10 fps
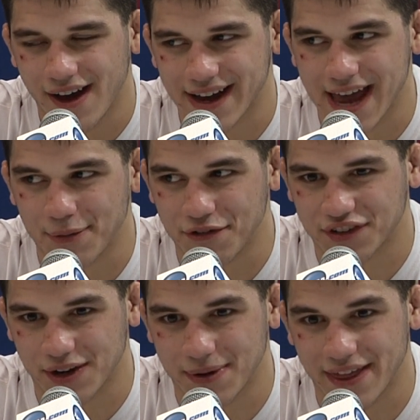I can't believe
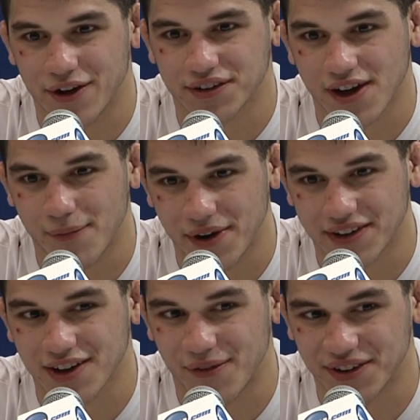it's going to be there. It's coming, it's coming,